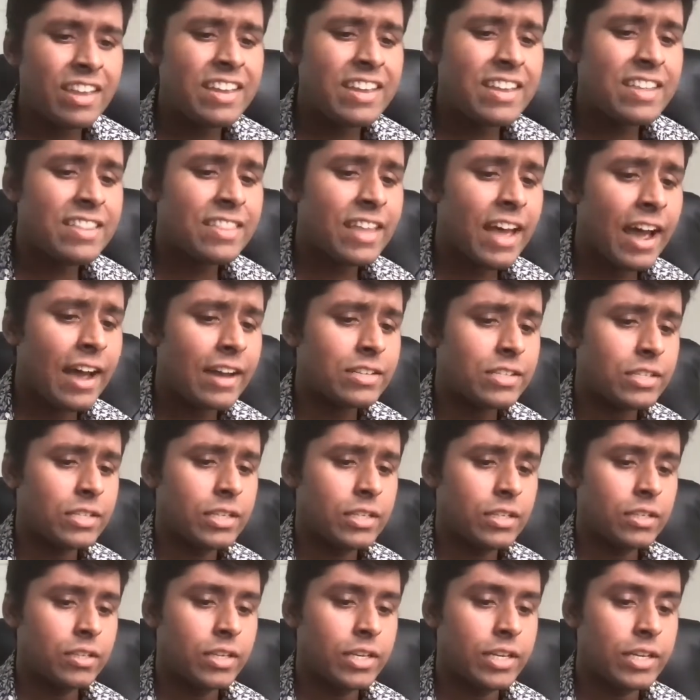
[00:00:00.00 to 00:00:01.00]
in that
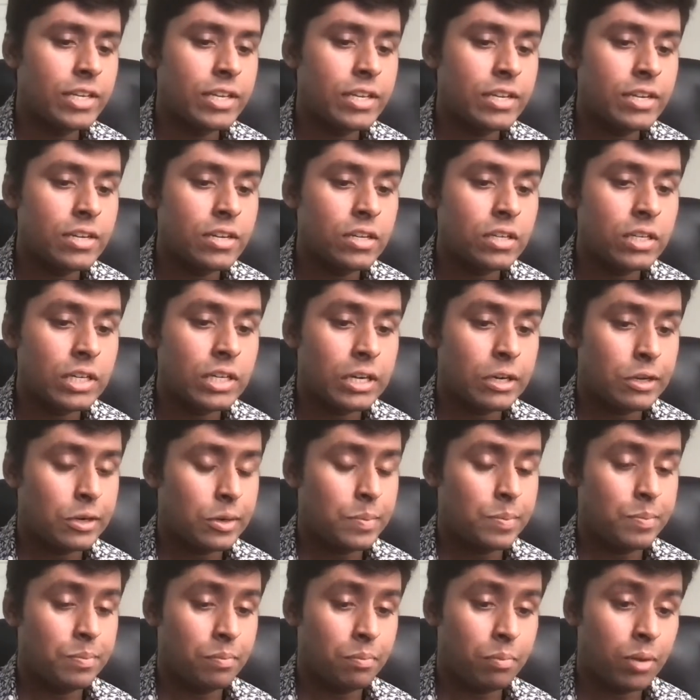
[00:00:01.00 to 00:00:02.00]
in
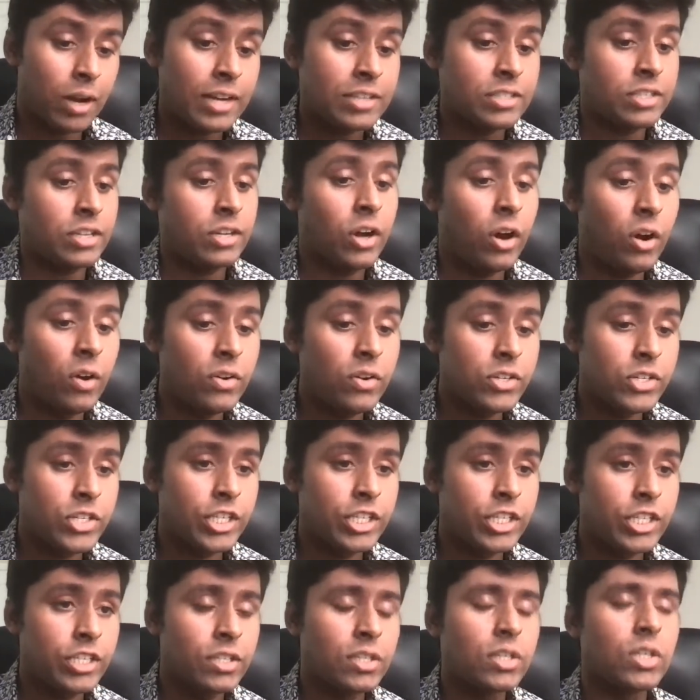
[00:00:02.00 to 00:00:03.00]
Black
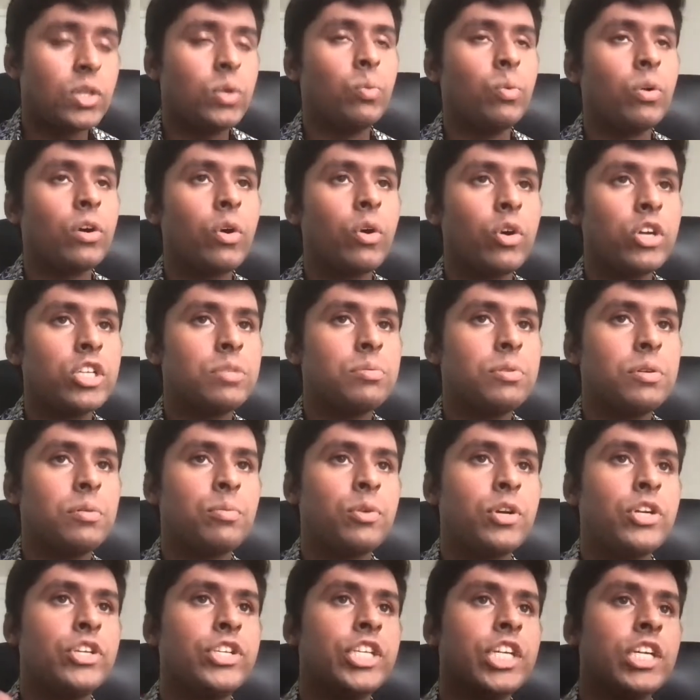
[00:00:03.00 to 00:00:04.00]
psychology, we're going to be
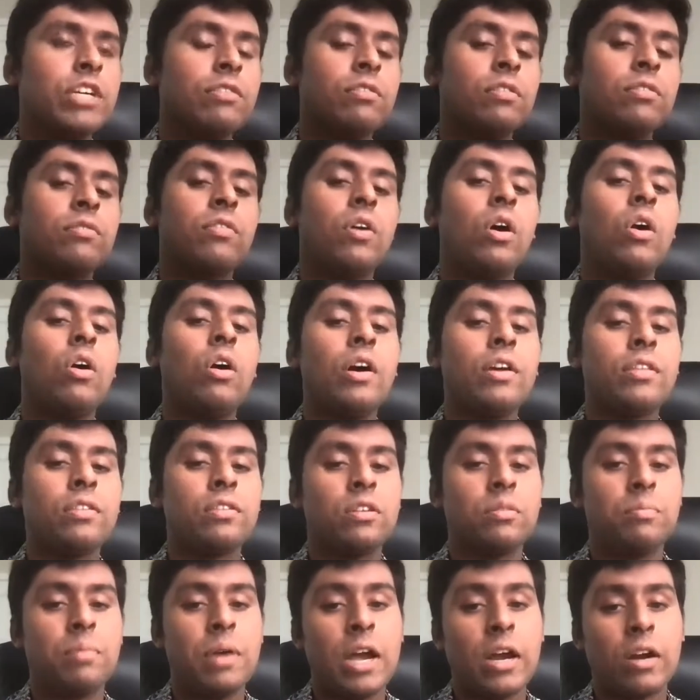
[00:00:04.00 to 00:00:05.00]
appreciative of all
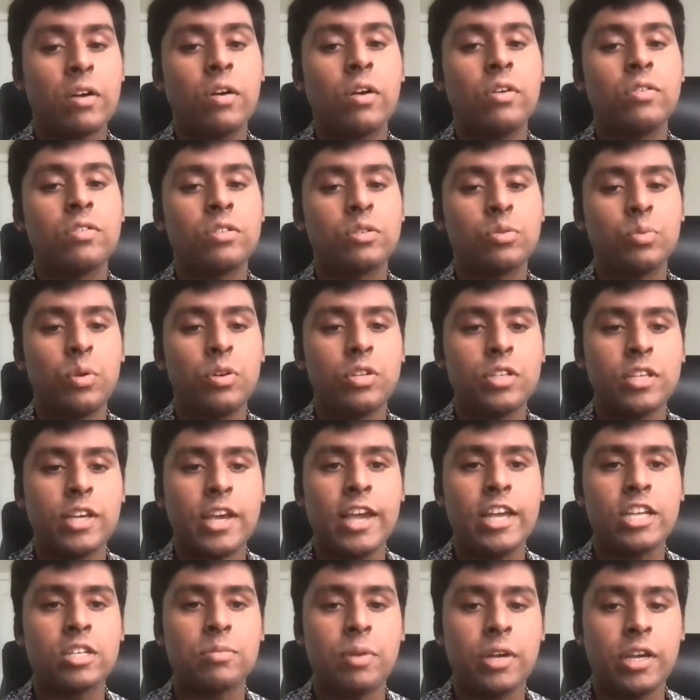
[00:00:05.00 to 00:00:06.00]
ethnic backgrounds as well as a
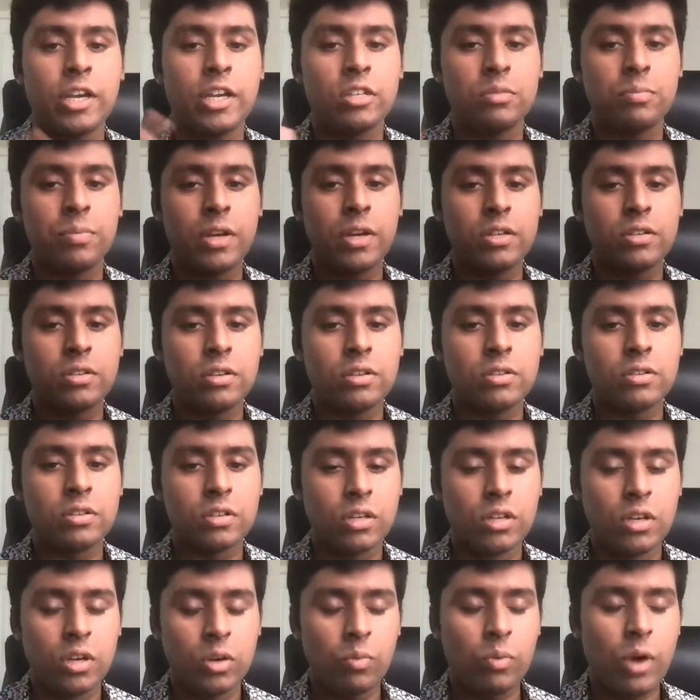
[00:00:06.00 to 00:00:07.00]
case-by-case basis,
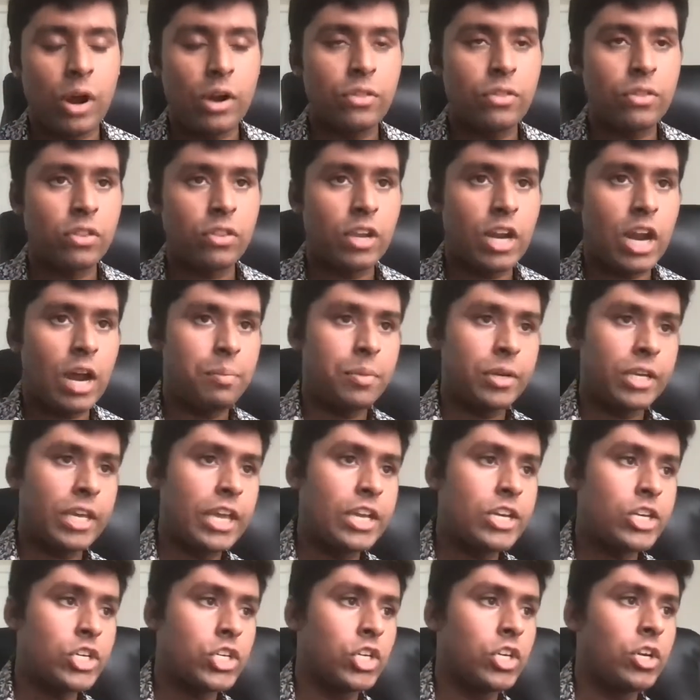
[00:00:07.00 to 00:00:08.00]
rather than an
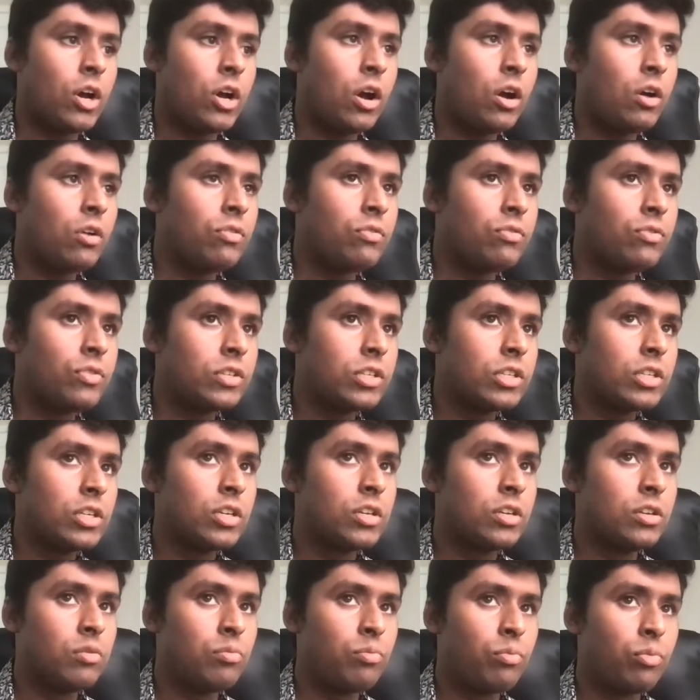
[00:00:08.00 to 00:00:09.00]
application of
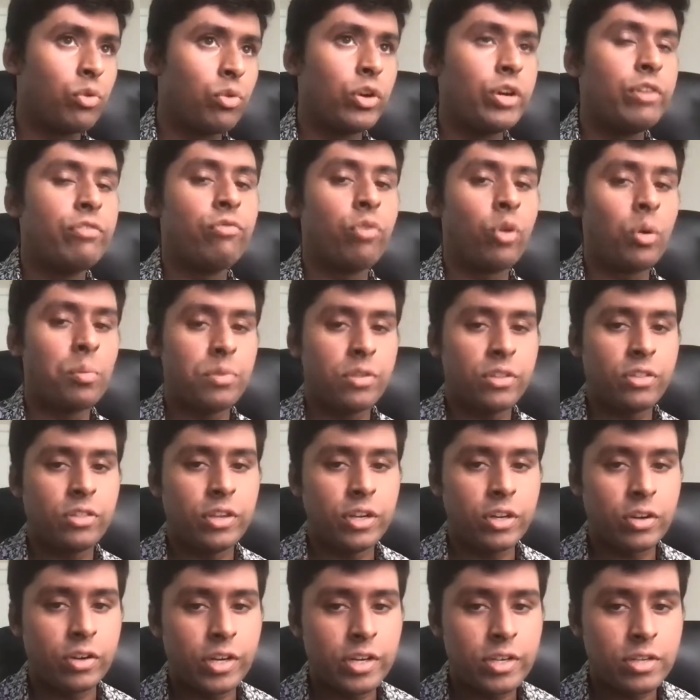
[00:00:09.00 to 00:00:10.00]
preformed
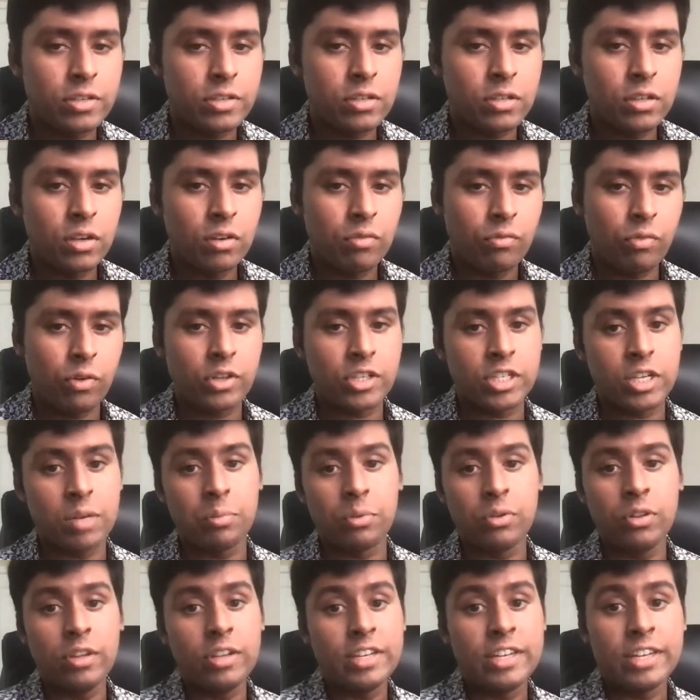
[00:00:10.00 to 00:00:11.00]
theories, for
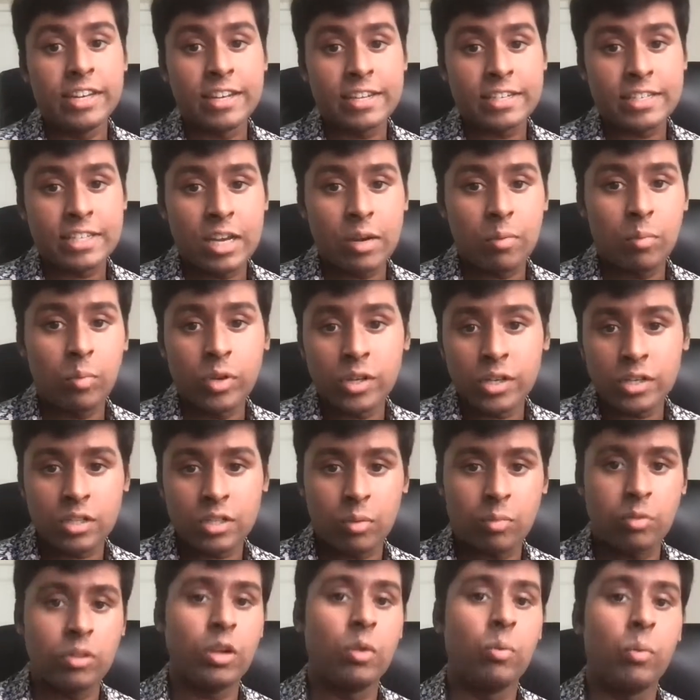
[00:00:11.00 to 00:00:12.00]
example, in the DSM, which is
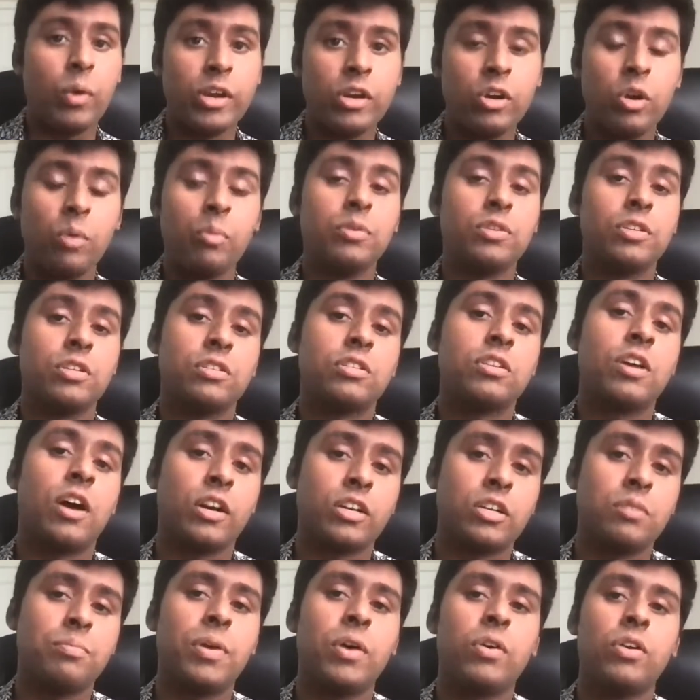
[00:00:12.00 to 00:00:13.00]
something that Wade Nobles has
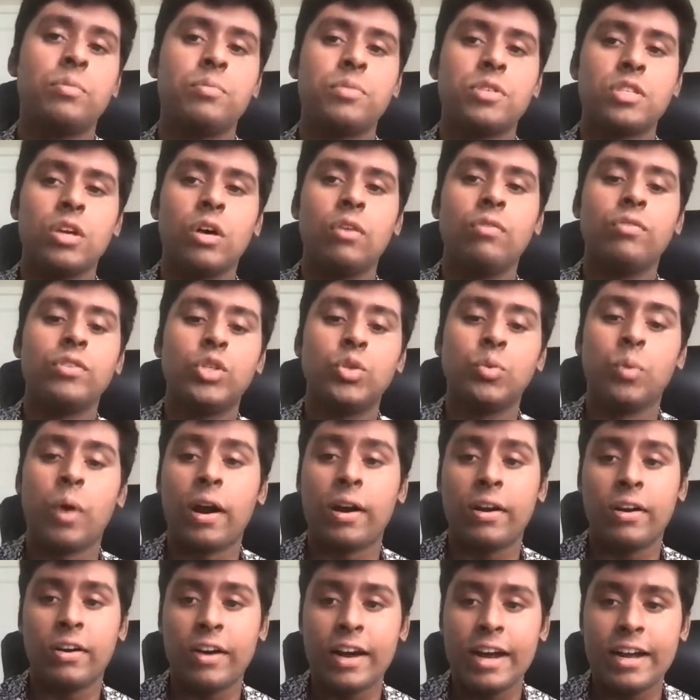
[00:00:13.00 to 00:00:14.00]
talked about himself to
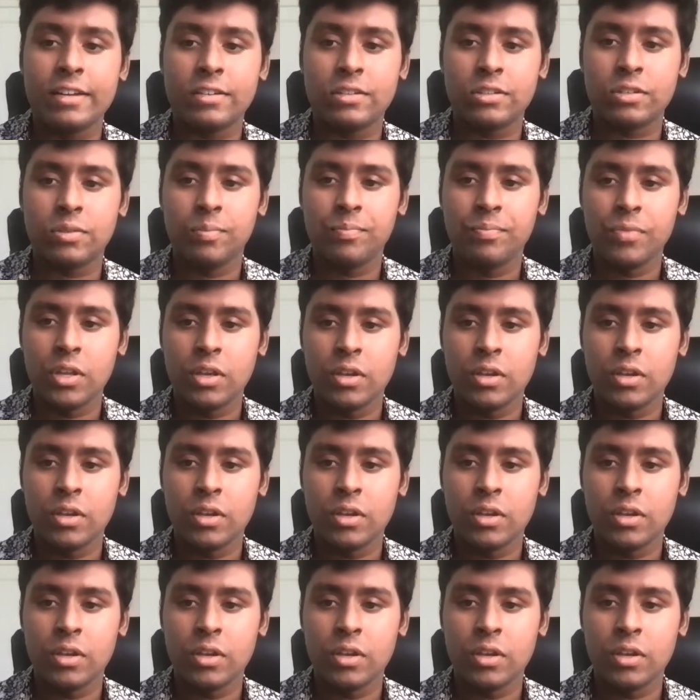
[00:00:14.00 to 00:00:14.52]
our class.